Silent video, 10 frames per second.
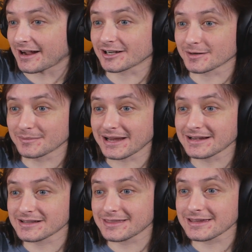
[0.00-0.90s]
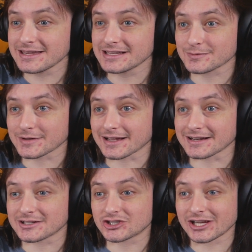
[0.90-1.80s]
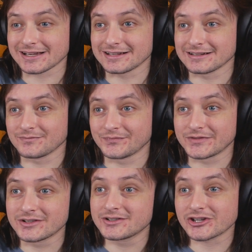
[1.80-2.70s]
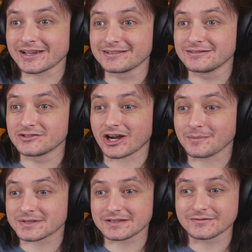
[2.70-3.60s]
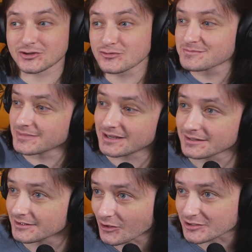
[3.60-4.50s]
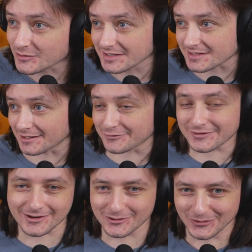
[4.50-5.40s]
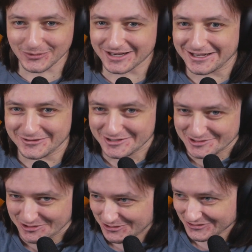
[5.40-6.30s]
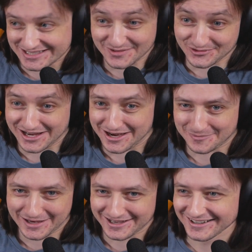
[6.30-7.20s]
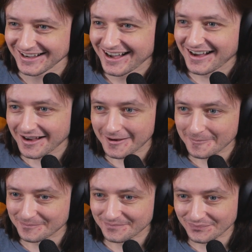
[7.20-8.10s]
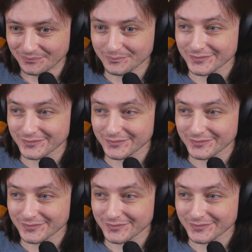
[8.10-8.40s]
Iron Maiden thingies. We got chain chomps of doom. All sorts of stuff. I don't know what any of these are called, except for the Iron Maiden.